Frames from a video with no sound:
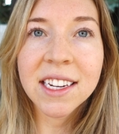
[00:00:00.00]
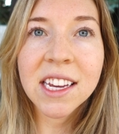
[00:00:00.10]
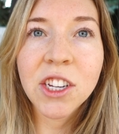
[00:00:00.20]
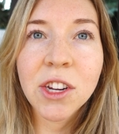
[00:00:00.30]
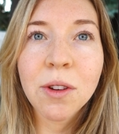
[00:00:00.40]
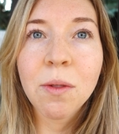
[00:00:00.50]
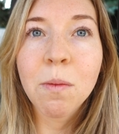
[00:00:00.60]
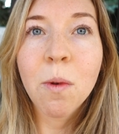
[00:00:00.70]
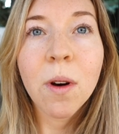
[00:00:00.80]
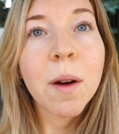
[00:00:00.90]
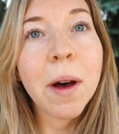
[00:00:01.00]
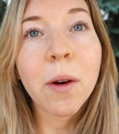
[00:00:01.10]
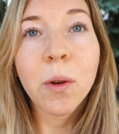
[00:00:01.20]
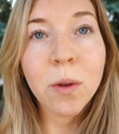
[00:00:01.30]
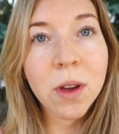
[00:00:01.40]
teach you more
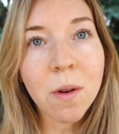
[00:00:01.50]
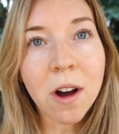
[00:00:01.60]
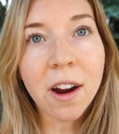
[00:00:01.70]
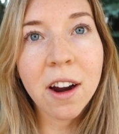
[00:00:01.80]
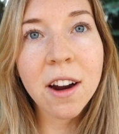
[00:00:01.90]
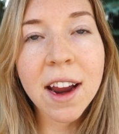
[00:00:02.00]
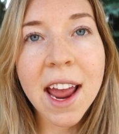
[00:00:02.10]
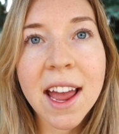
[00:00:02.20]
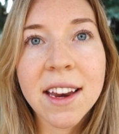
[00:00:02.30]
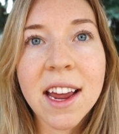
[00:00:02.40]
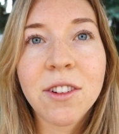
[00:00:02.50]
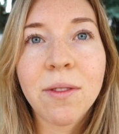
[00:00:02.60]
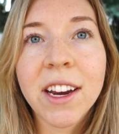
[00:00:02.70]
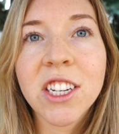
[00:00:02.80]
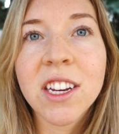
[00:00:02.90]
about who you are and a
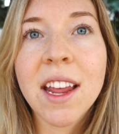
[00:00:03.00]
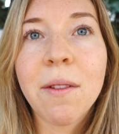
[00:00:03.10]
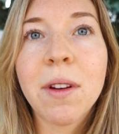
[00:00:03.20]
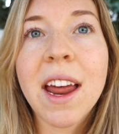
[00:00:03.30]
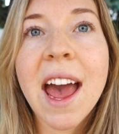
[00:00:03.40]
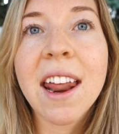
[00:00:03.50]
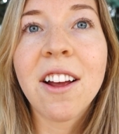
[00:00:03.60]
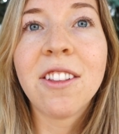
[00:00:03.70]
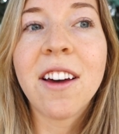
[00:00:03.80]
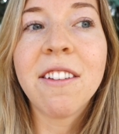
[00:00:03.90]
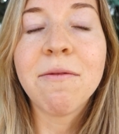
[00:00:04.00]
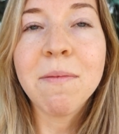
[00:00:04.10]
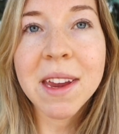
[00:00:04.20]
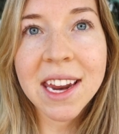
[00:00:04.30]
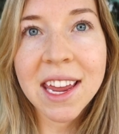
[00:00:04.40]
direction that would add a lot of
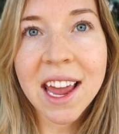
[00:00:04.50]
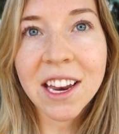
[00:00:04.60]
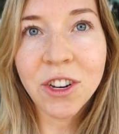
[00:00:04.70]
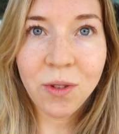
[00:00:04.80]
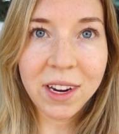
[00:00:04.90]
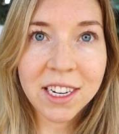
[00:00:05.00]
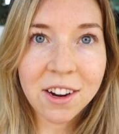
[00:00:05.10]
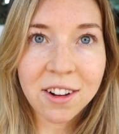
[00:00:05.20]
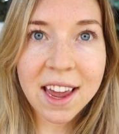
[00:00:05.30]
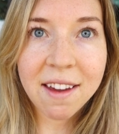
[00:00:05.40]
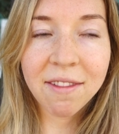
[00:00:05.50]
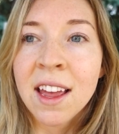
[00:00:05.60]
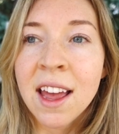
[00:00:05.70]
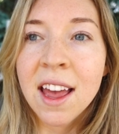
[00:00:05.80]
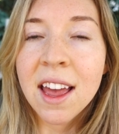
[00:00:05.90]
meaning and joy to your life.
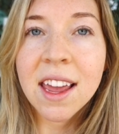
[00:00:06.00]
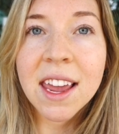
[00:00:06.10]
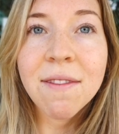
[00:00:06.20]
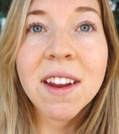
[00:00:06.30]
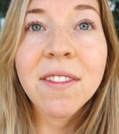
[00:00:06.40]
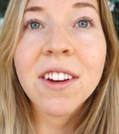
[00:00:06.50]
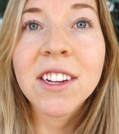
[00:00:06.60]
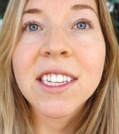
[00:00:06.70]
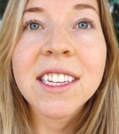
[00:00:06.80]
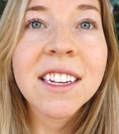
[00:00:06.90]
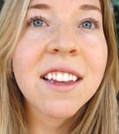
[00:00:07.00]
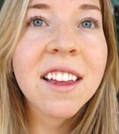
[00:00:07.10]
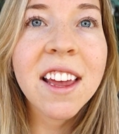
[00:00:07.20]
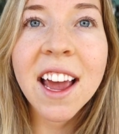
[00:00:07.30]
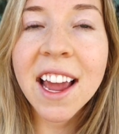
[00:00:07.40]
Even if you're
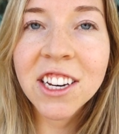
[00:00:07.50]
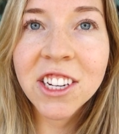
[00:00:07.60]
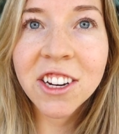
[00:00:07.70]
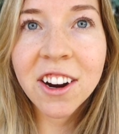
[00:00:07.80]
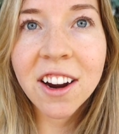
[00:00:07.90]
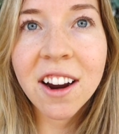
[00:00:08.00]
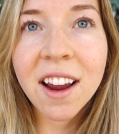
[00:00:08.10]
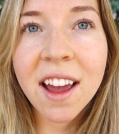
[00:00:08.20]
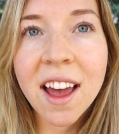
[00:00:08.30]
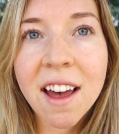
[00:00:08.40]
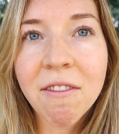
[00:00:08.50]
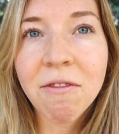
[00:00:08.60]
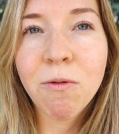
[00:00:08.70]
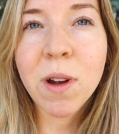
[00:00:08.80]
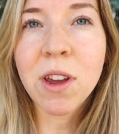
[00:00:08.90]
still unsure
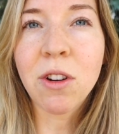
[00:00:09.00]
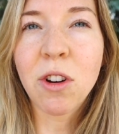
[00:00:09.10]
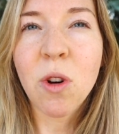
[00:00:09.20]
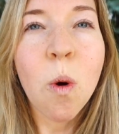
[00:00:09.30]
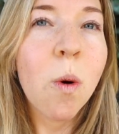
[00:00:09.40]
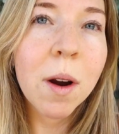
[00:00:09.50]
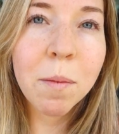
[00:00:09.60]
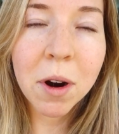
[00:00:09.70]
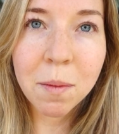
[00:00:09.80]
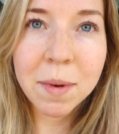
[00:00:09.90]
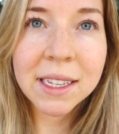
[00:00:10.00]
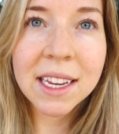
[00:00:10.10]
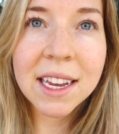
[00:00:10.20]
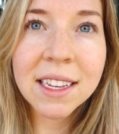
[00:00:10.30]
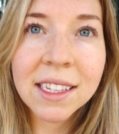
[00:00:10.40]
of what your core
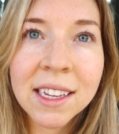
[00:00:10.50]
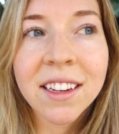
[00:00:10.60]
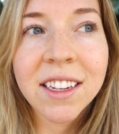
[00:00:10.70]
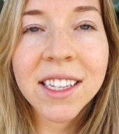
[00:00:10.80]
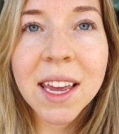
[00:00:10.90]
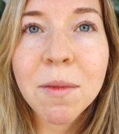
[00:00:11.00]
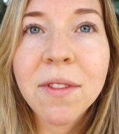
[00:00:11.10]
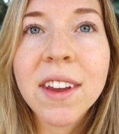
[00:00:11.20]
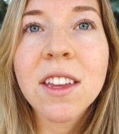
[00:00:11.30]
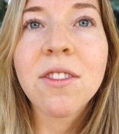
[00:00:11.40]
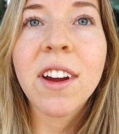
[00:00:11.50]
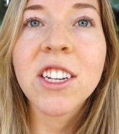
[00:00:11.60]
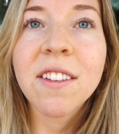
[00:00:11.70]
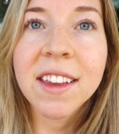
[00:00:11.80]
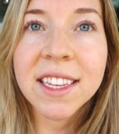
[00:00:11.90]
purpose is, just keep moving in the
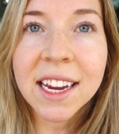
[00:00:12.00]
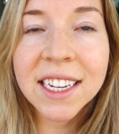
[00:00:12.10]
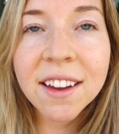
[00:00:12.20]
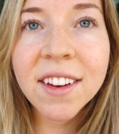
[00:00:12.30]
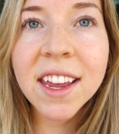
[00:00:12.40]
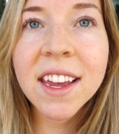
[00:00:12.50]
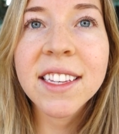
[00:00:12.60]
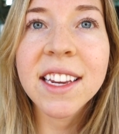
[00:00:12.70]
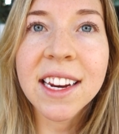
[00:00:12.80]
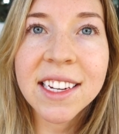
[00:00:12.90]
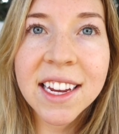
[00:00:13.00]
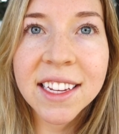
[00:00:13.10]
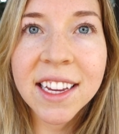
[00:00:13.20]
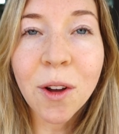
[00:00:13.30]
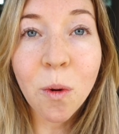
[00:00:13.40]
direction of these activities and
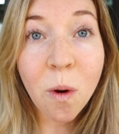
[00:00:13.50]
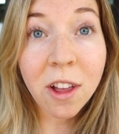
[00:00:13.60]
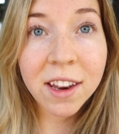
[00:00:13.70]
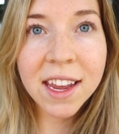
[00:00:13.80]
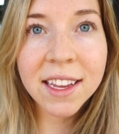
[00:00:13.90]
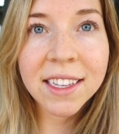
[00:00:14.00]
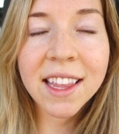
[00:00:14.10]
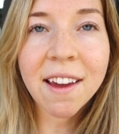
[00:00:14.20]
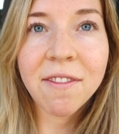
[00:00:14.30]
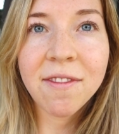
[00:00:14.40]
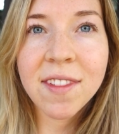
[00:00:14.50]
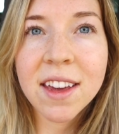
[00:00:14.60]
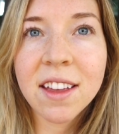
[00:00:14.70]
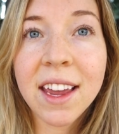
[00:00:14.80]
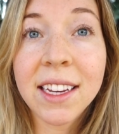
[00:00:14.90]
ideas and qualities that
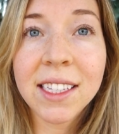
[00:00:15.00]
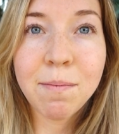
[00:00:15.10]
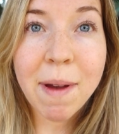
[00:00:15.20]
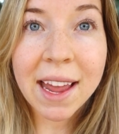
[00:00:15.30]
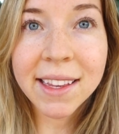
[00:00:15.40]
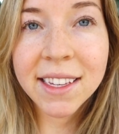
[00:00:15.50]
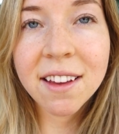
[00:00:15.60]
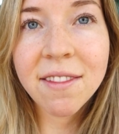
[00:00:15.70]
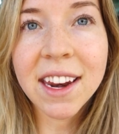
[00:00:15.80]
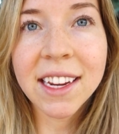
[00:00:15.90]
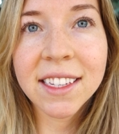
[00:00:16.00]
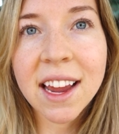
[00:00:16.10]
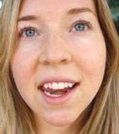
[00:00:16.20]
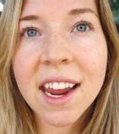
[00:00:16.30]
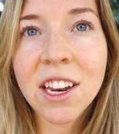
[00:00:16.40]
feel expansive and
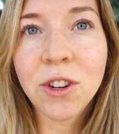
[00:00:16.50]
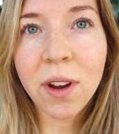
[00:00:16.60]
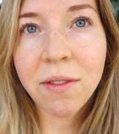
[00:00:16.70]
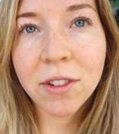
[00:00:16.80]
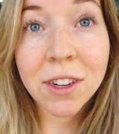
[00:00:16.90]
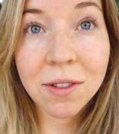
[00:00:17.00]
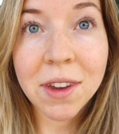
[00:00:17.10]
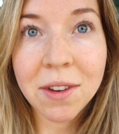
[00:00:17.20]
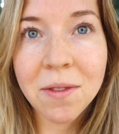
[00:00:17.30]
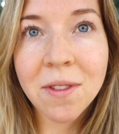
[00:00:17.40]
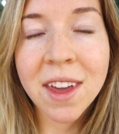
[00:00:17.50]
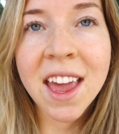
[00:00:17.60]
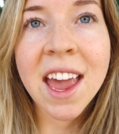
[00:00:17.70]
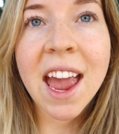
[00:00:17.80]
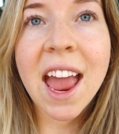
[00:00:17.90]
exciting and joyful to you.
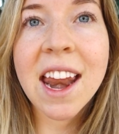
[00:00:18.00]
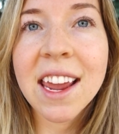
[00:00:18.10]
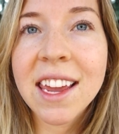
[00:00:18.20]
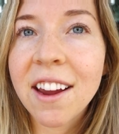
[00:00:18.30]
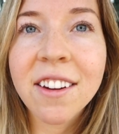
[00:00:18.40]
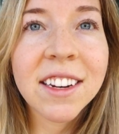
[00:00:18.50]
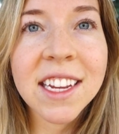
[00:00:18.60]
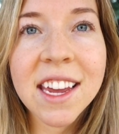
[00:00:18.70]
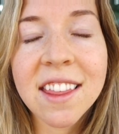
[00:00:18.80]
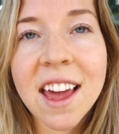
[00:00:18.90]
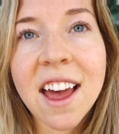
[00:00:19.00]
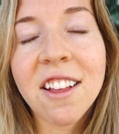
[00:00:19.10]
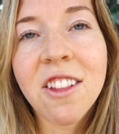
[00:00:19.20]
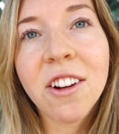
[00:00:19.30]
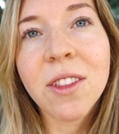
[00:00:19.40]
And I guarantee that
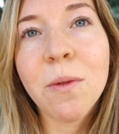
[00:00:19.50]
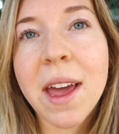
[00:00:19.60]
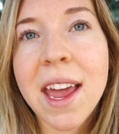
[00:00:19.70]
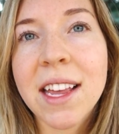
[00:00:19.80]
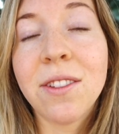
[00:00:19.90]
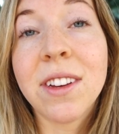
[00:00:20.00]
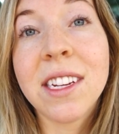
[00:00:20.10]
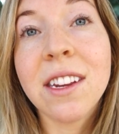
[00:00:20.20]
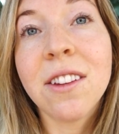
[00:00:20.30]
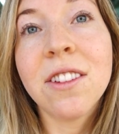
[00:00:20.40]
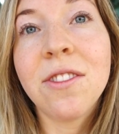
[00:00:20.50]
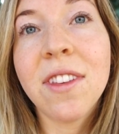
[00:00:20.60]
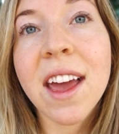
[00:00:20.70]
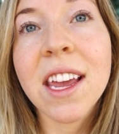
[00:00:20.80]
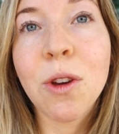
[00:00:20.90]
along the way, as you continue to do
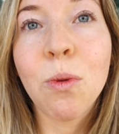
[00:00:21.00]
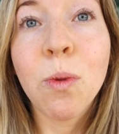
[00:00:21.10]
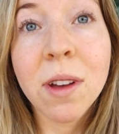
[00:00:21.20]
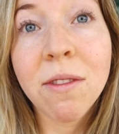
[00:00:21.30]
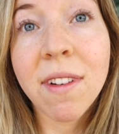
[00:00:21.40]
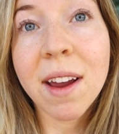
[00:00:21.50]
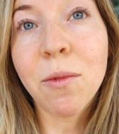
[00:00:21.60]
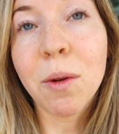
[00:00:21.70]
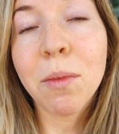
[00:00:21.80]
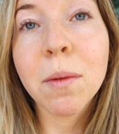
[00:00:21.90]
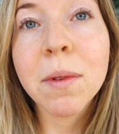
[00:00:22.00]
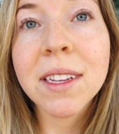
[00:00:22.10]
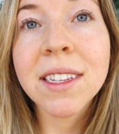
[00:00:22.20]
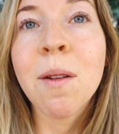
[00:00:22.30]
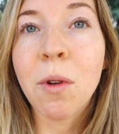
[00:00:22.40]
that, you will find more
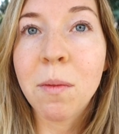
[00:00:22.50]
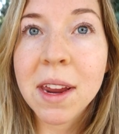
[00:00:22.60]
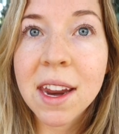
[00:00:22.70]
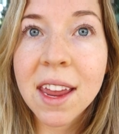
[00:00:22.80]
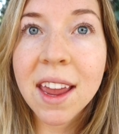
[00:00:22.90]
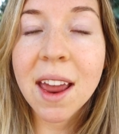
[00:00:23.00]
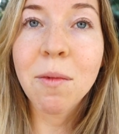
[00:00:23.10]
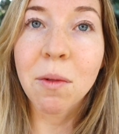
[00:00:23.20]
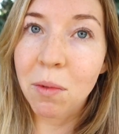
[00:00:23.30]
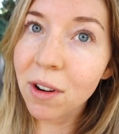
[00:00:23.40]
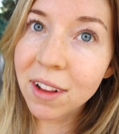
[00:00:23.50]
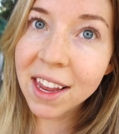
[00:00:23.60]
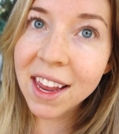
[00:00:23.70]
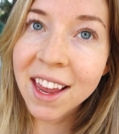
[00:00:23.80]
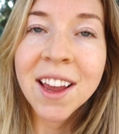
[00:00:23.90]
purpose, more meaning, and more
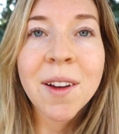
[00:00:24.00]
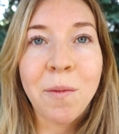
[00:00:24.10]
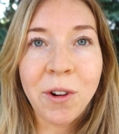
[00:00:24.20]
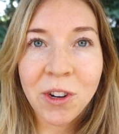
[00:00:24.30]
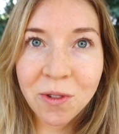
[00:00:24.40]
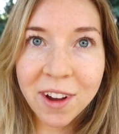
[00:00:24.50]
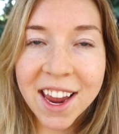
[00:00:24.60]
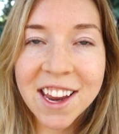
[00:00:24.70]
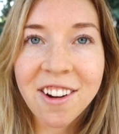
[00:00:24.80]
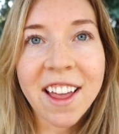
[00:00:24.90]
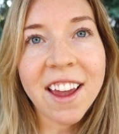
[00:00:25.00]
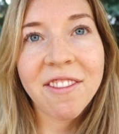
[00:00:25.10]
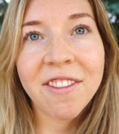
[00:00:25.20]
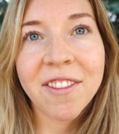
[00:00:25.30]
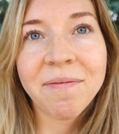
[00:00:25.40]
importantly, more joy in your
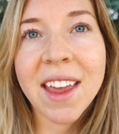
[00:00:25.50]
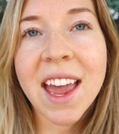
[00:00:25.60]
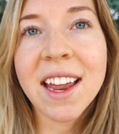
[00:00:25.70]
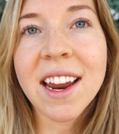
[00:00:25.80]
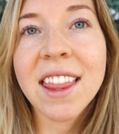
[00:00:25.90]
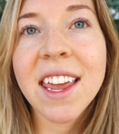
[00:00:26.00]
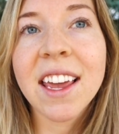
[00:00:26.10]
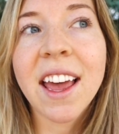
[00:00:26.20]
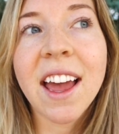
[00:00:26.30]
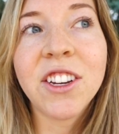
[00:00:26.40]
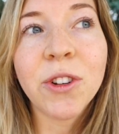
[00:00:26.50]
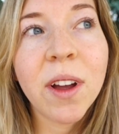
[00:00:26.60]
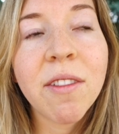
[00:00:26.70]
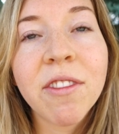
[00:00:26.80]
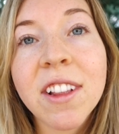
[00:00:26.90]
life. And I think a
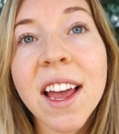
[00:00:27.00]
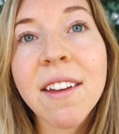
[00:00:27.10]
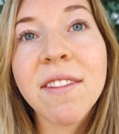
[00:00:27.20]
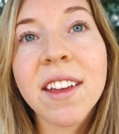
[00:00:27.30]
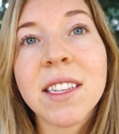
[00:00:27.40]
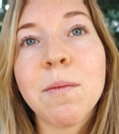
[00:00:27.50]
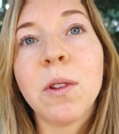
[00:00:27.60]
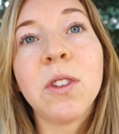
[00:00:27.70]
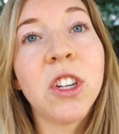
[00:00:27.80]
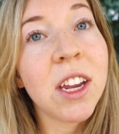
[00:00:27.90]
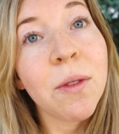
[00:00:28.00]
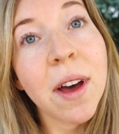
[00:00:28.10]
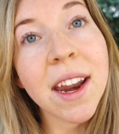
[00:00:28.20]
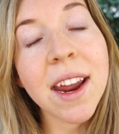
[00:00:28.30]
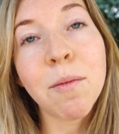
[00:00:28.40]
joyful life is the most
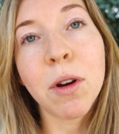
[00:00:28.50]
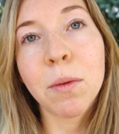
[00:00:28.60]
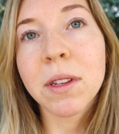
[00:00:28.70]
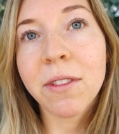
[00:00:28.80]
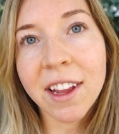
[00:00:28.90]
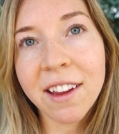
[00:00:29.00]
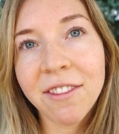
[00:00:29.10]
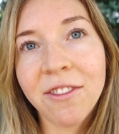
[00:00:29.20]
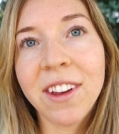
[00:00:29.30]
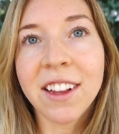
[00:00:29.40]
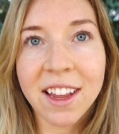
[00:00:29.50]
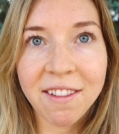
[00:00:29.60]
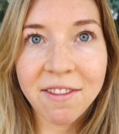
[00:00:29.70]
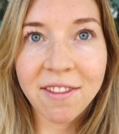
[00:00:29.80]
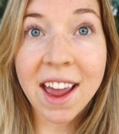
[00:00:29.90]
genuine and purposeful life we could
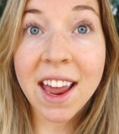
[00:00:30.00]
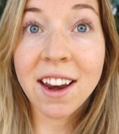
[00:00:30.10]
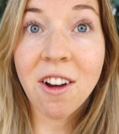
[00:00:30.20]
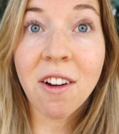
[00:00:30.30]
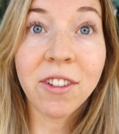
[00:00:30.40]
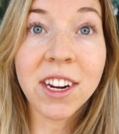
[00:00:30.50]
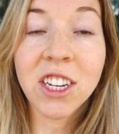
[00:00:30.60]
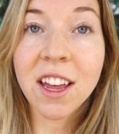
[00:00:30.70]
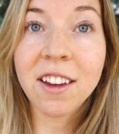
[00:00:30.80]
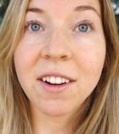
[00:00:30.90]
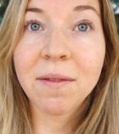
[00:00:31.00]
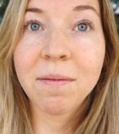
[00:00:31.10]
live and offer each other.